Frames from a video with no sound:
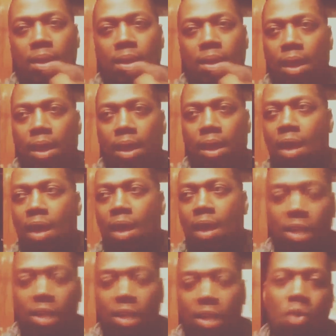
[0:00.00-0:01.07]
and Heaven
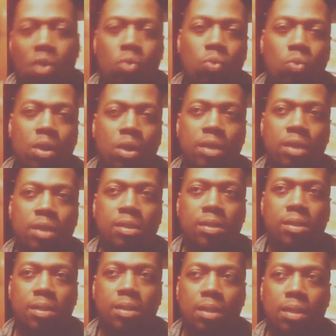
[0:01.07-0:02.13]
and Hell
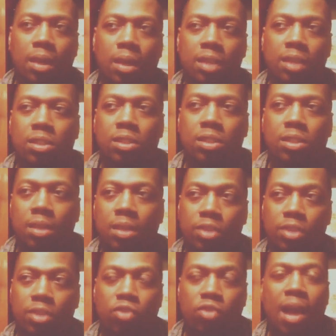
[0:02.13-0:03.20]
was it
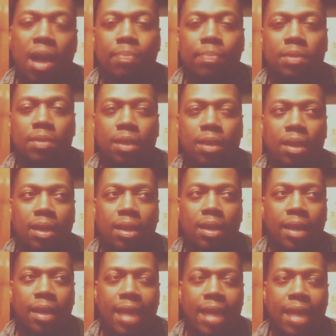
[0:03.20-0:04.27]
dropped
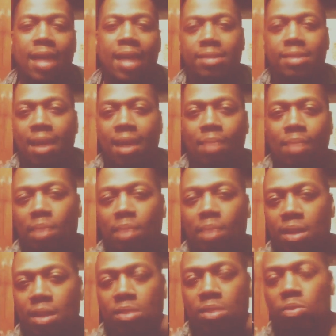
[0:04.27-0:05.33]
at that time
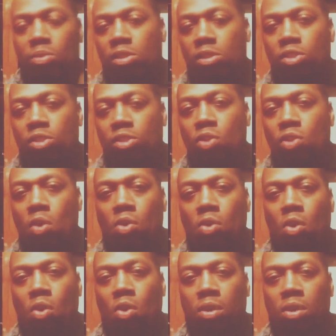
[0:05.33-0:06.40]
because it was a song
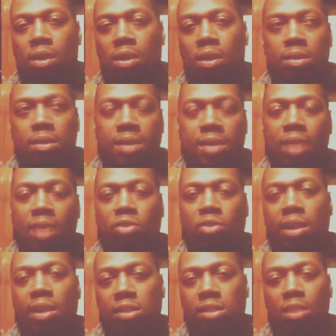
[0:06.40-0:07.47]
on the
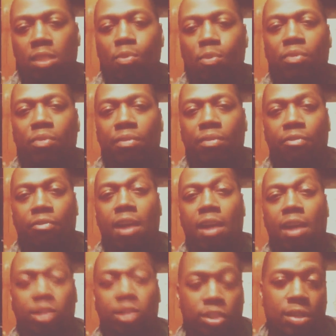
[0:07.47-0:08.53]
soundtrack to the movie
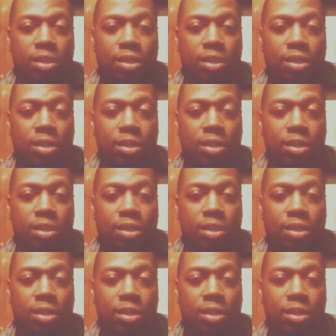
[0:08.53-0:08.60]
Fresh.